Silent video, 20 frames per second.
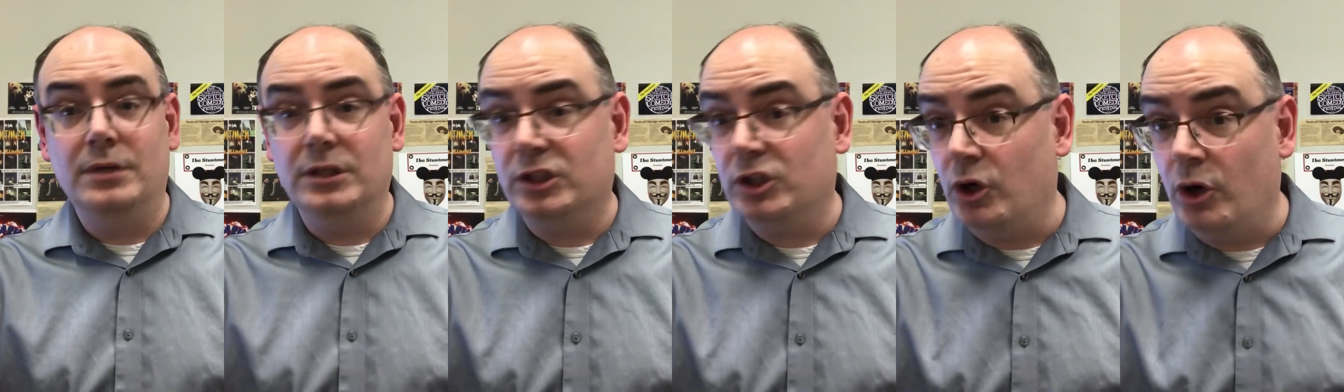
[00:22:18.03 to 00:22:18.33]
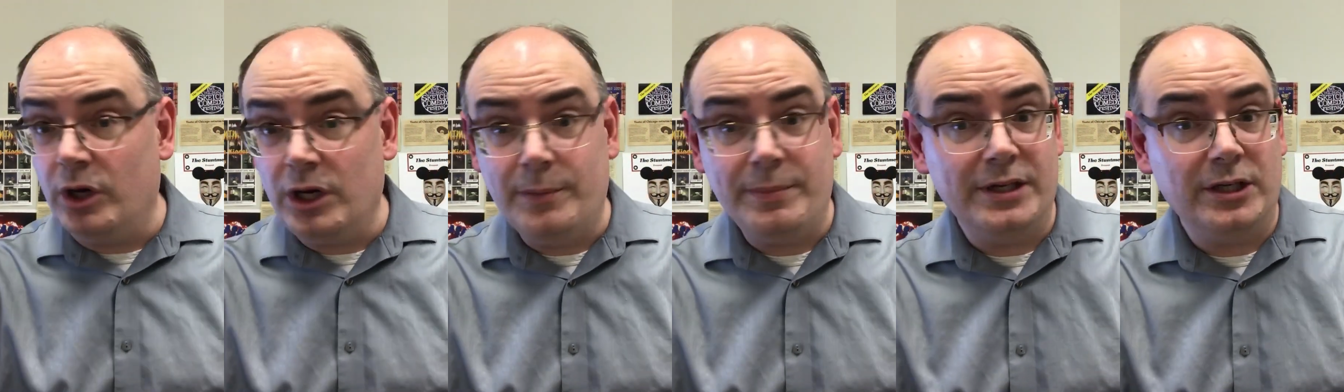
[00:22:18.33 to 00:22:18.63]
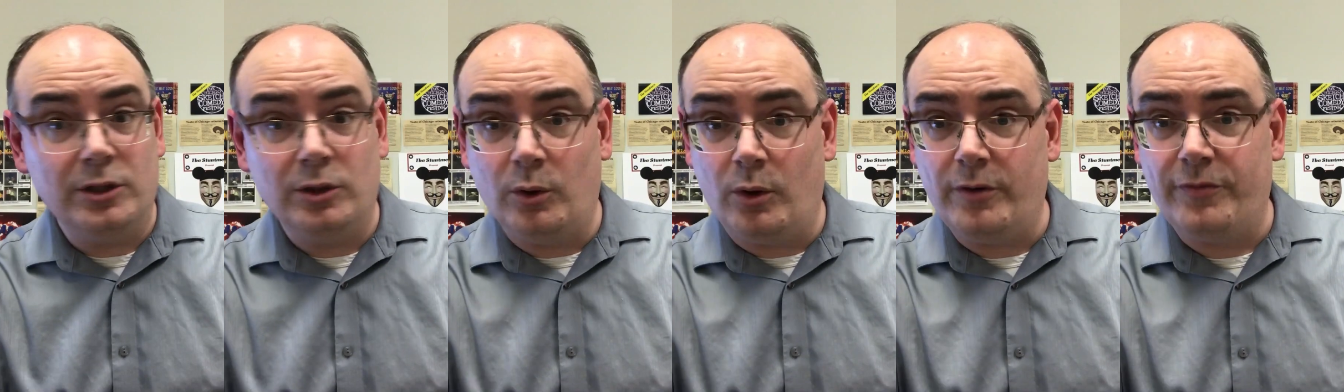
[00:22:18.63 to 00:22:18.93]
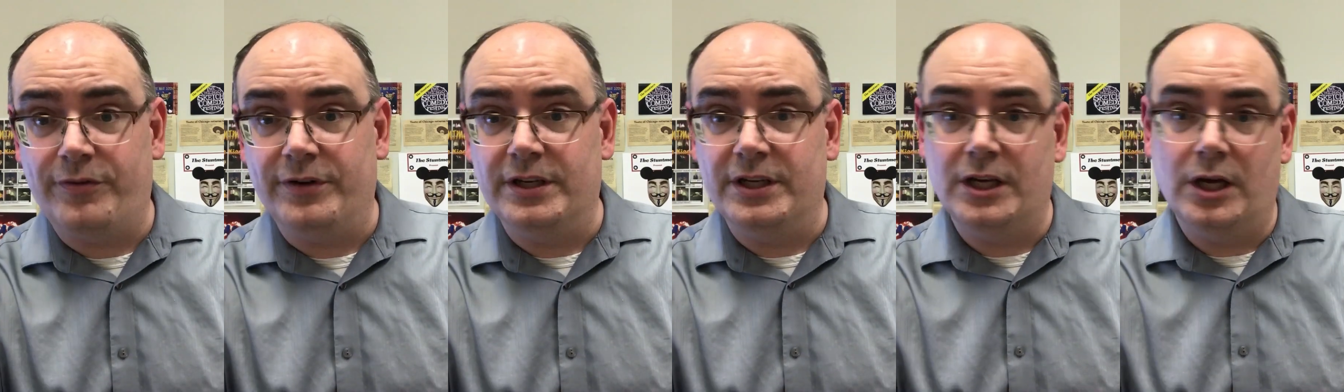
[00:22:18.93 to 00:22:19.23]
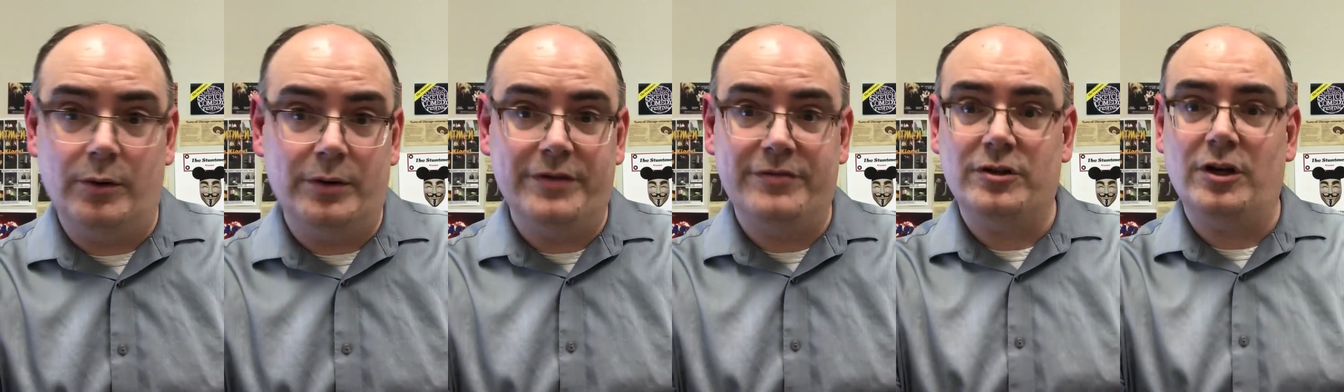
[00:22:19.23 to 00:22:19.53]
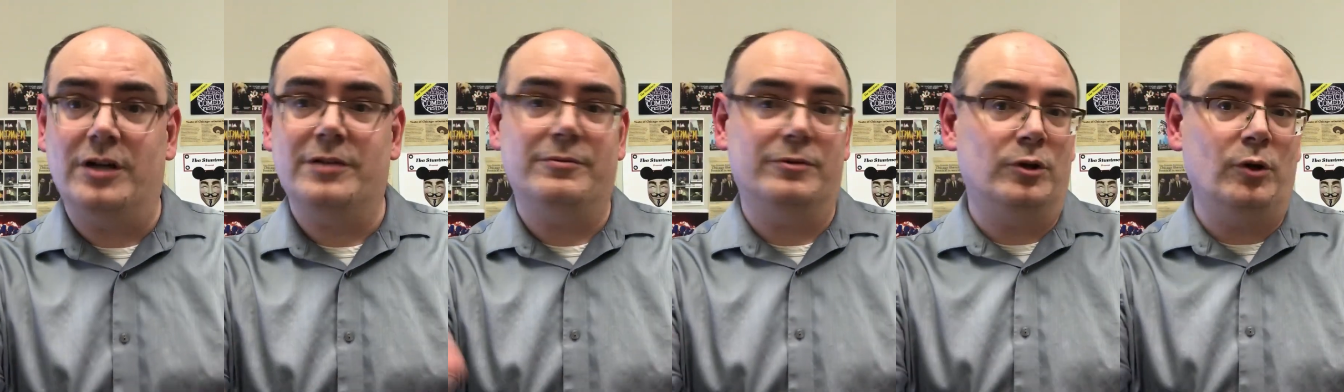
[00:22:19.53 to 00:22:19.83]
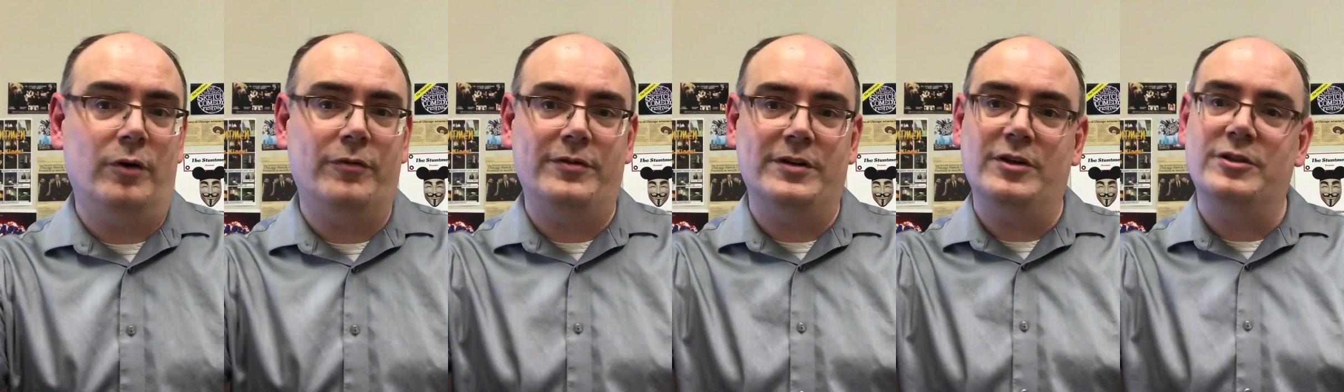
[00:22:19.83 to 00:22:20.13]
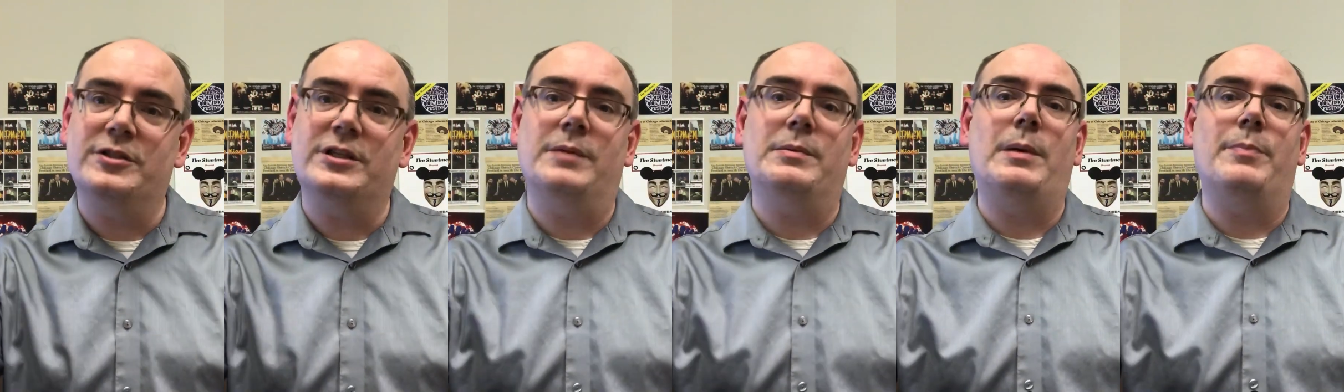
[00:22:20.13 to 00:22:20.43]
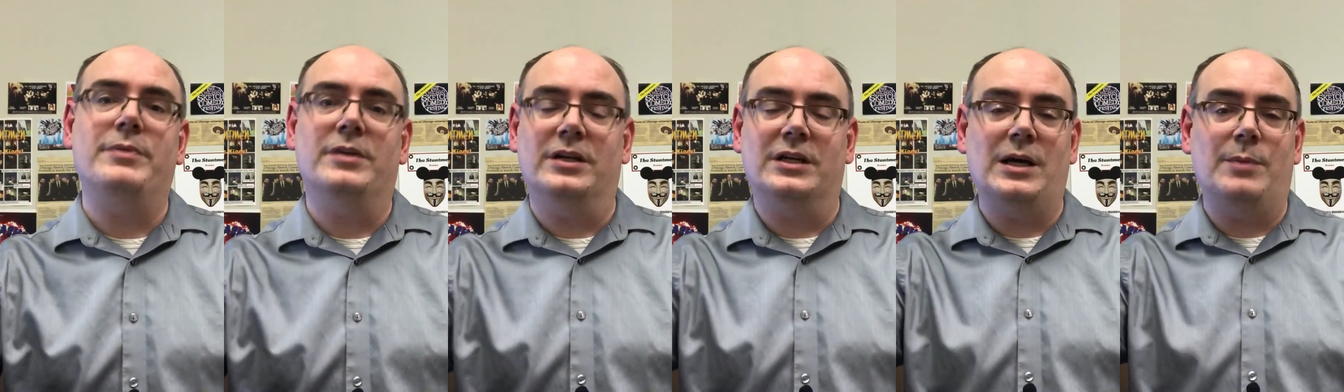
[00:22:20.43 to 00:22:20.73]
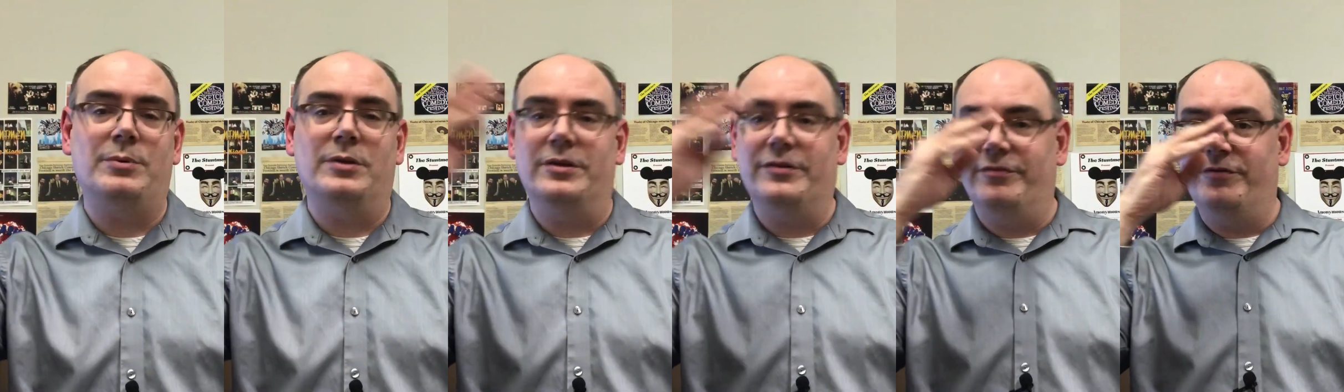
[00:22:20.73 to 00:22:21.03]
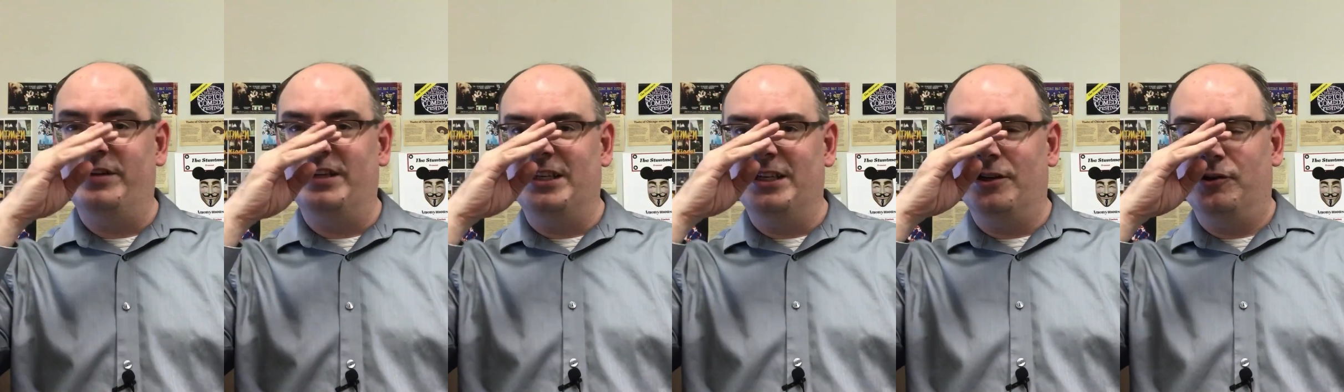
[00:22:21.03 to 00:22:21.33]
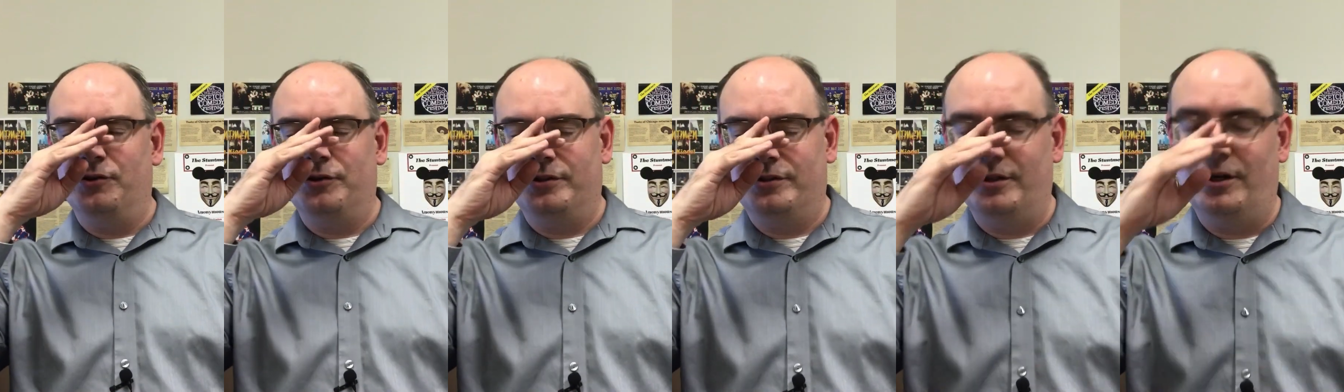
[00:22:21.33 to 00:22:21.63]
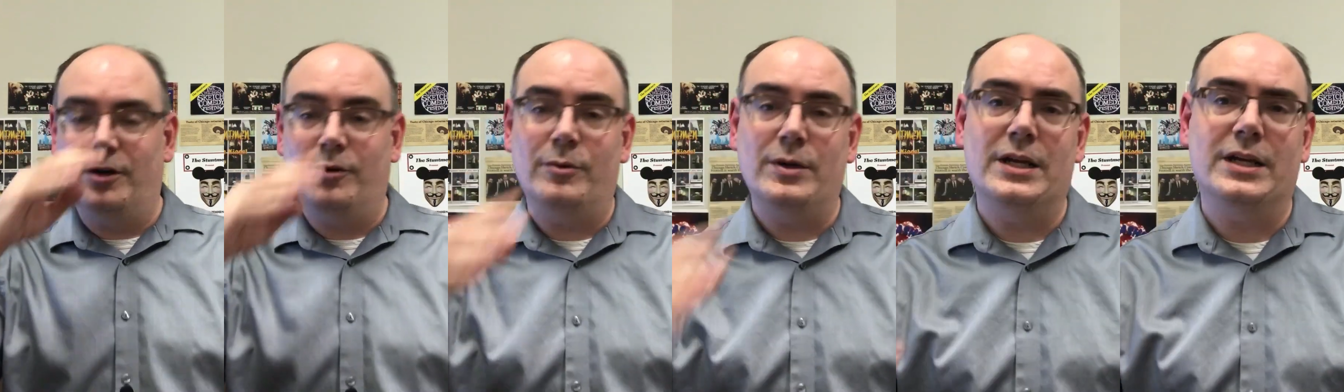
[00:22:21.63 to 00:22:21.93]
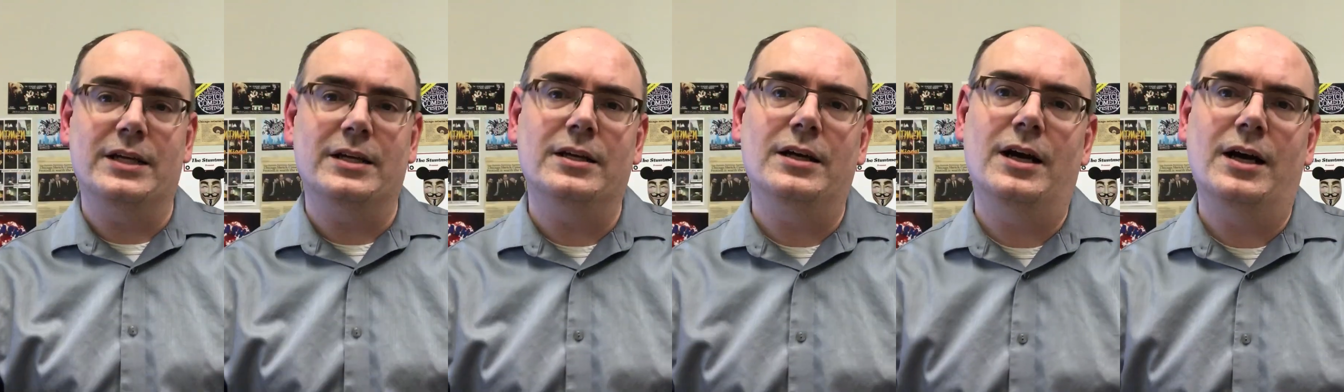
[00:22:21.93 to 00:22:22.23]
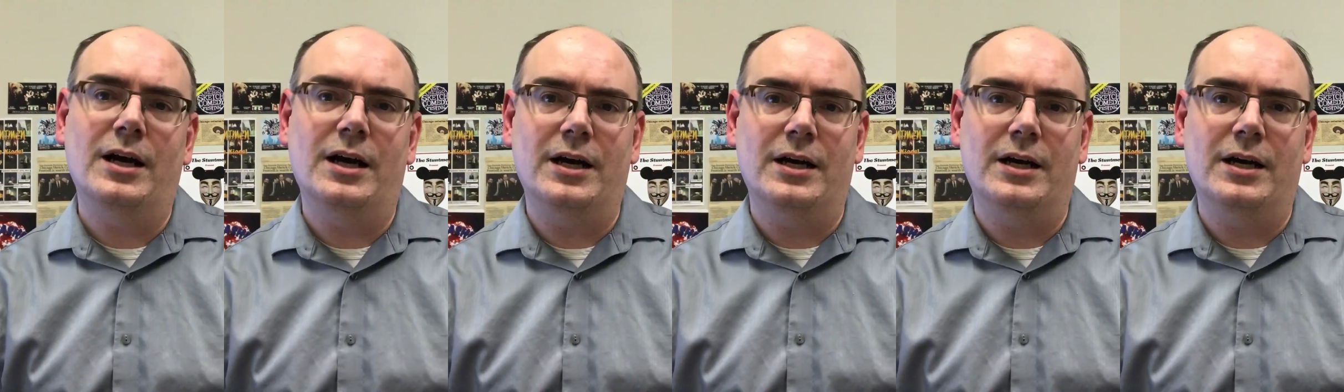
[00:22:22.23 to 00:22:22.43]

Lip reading: Could have been Glorfindel. We've talked. Glorfindel's come up in a couple of videos already